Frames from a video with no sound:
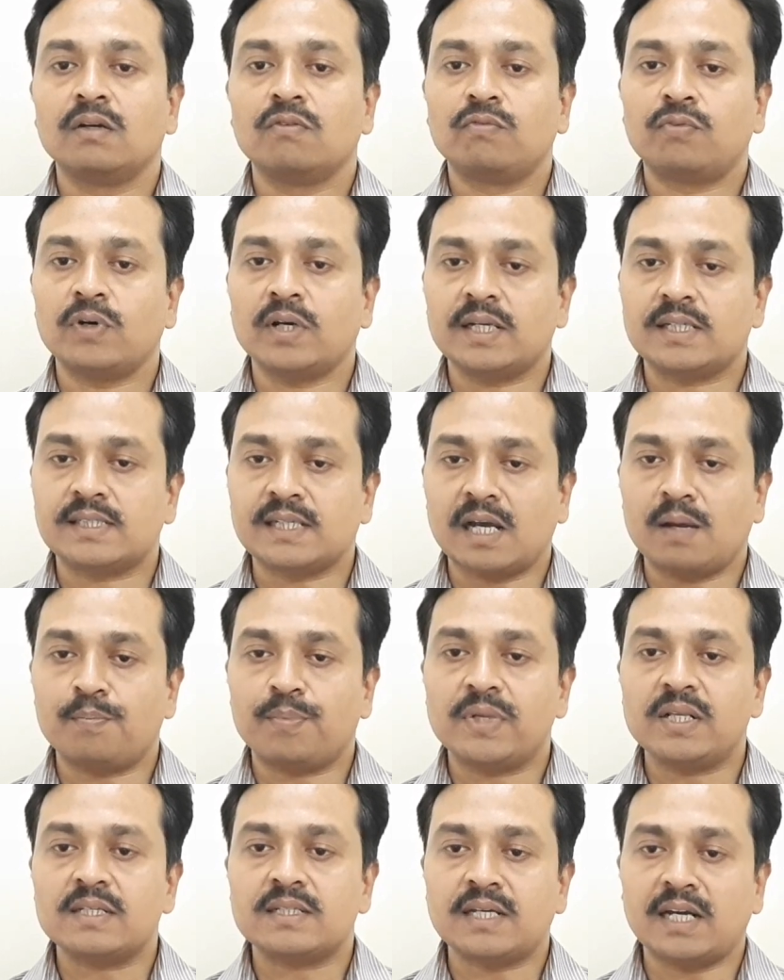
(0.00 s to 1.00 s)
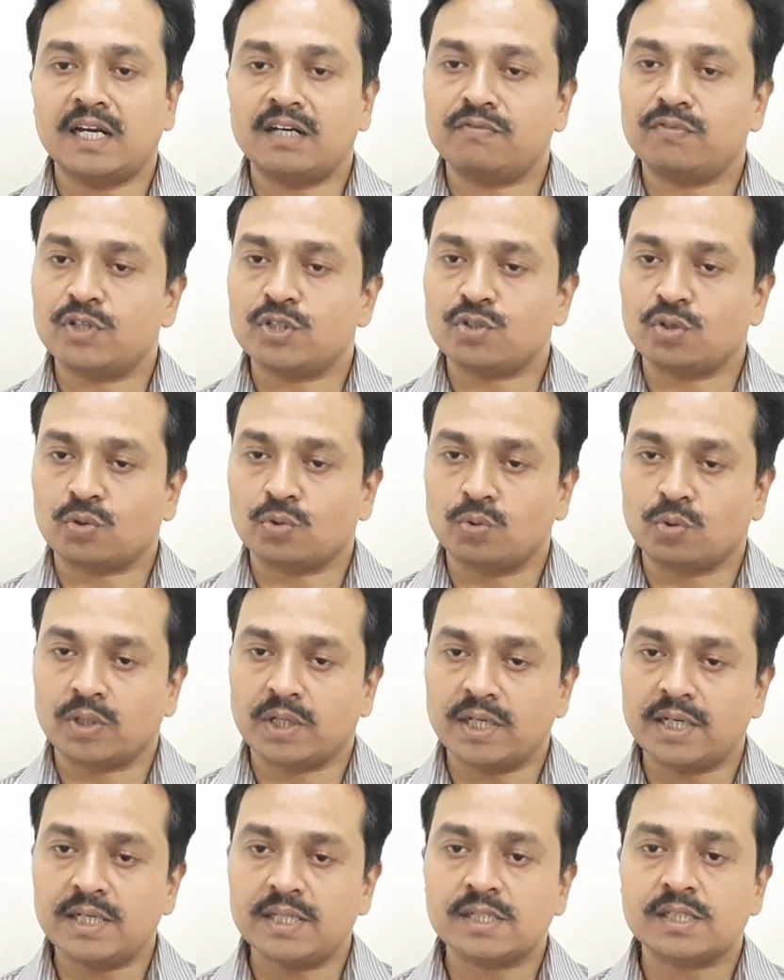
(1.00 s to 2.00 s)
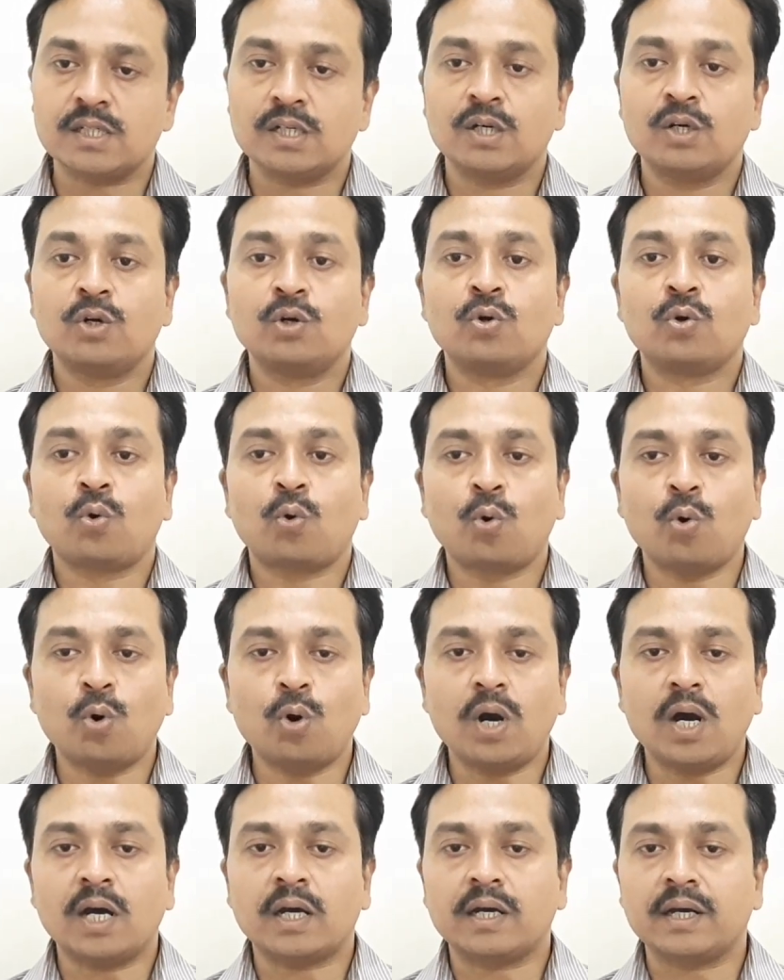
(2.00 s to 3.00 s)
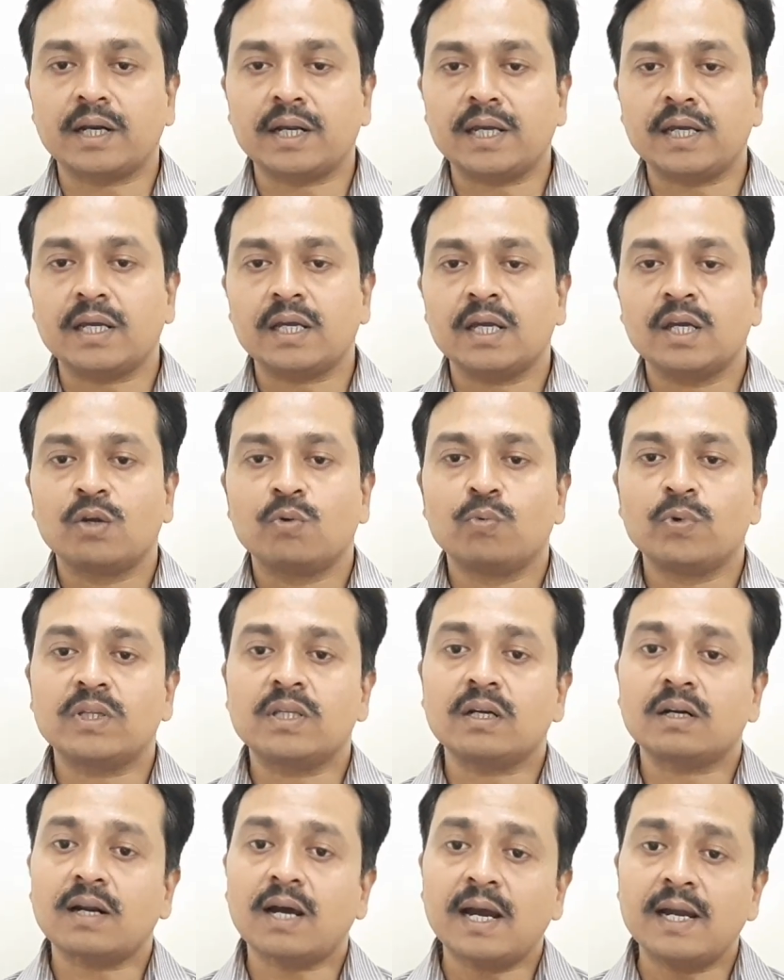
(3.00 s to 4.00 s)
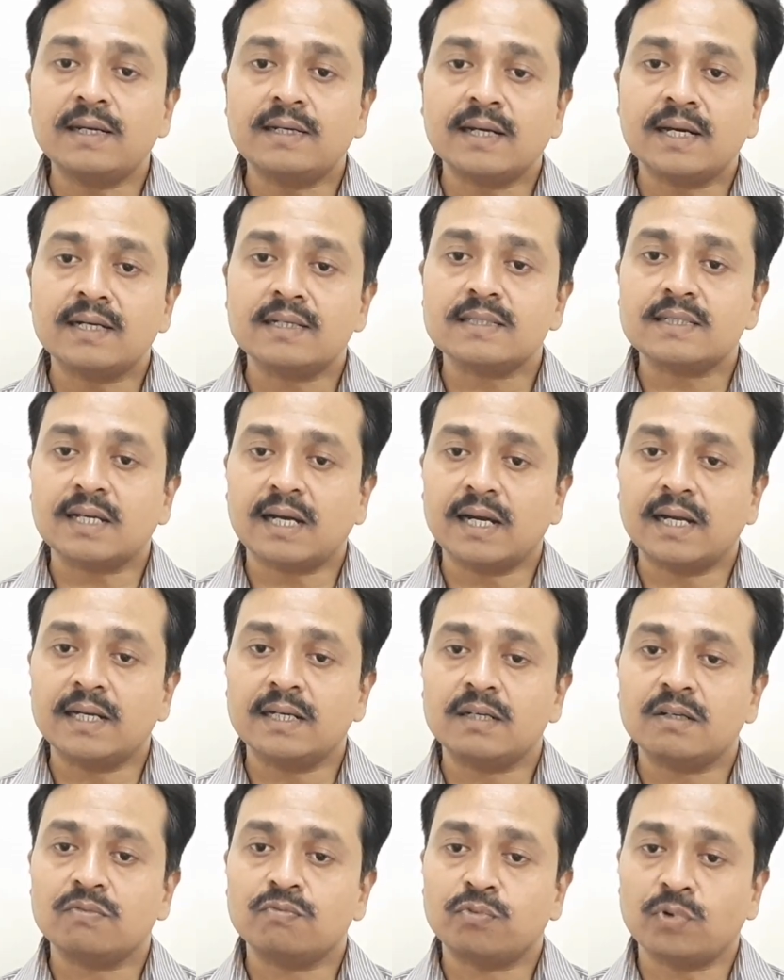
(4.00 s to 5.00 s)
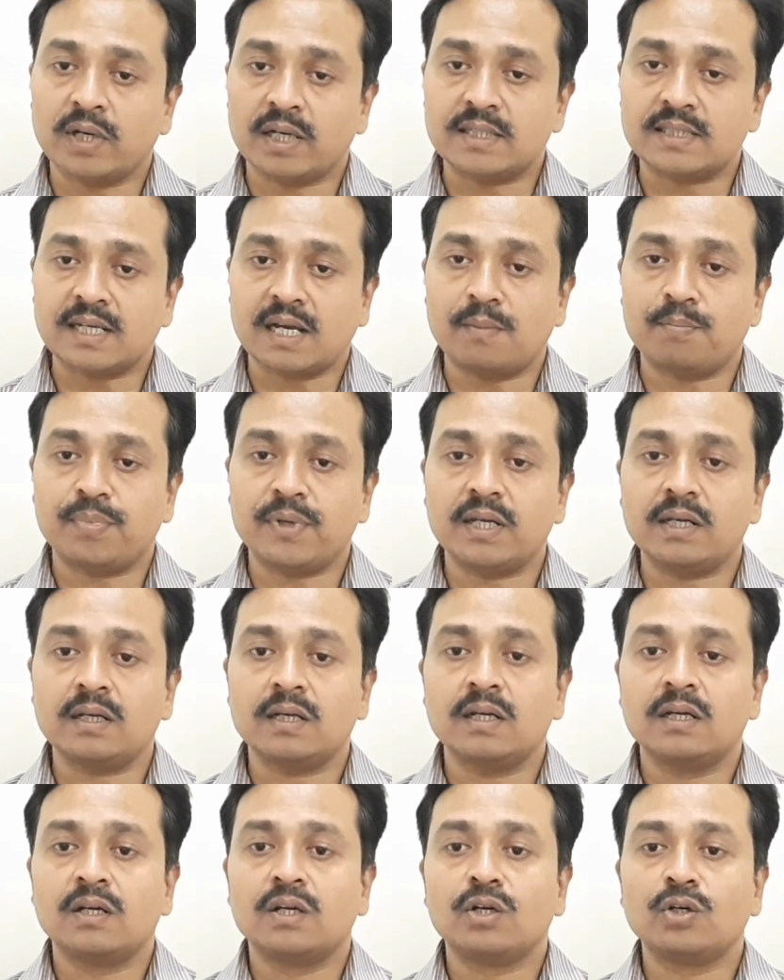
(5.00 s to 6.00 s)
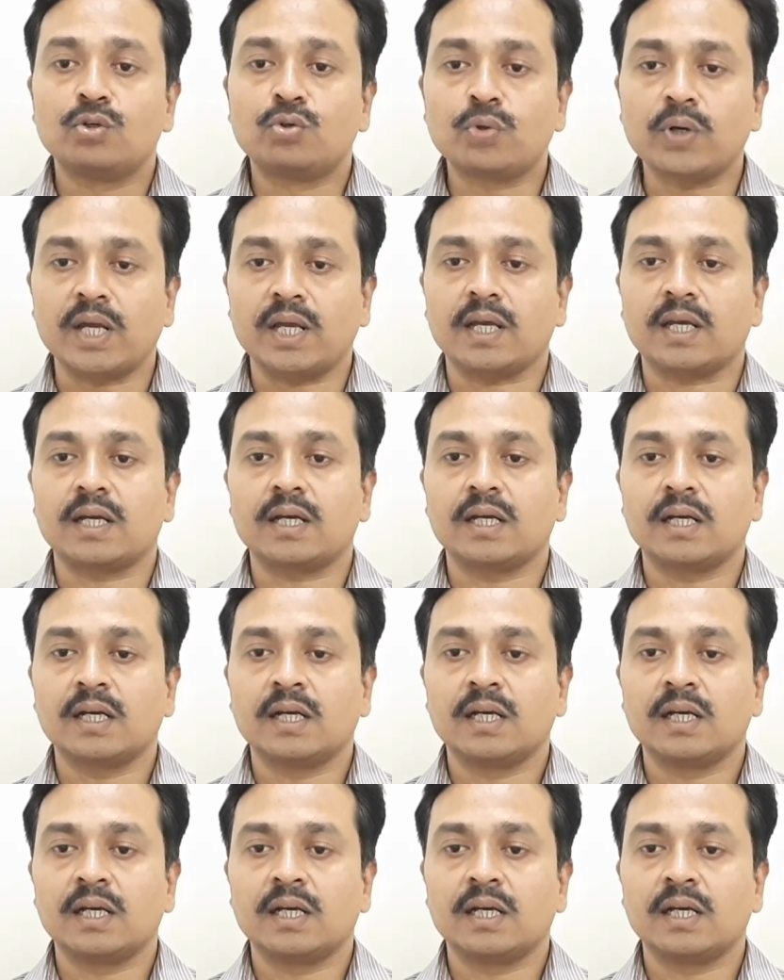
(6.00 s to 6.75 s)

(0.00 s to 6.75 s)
for example sandwich or cookies, co-occurring with the right hand side, for example drink,